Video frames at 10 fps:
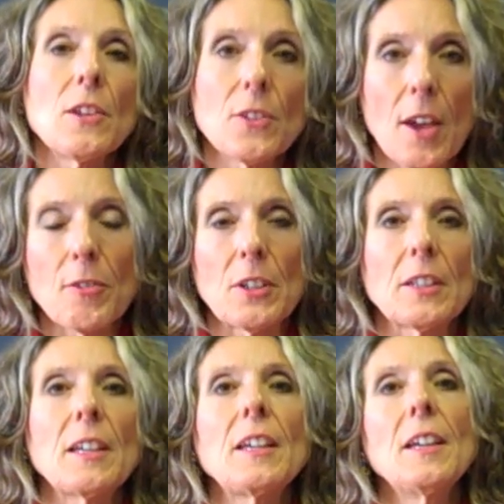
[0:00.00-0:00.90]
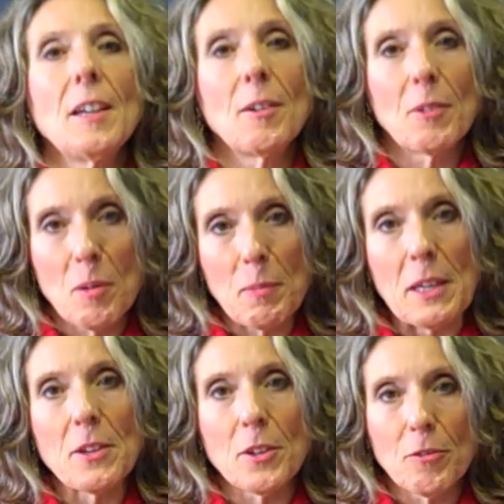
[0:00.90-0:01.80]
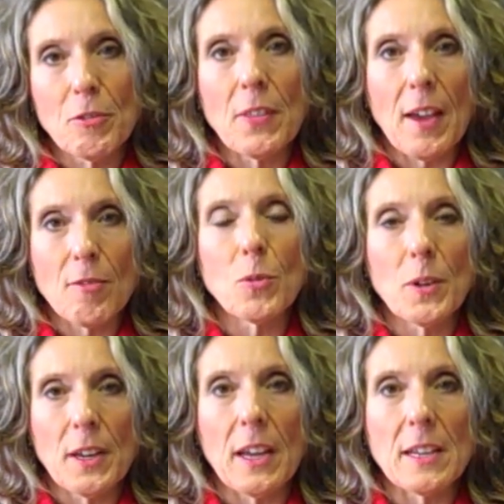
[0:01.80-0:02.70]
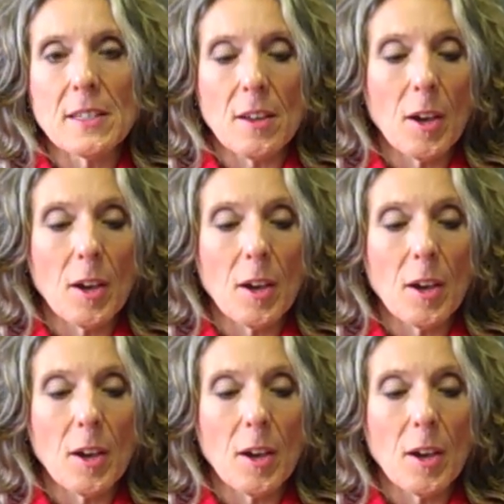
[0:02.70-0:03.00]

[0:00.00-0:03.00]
you definitely want to be here for that four days.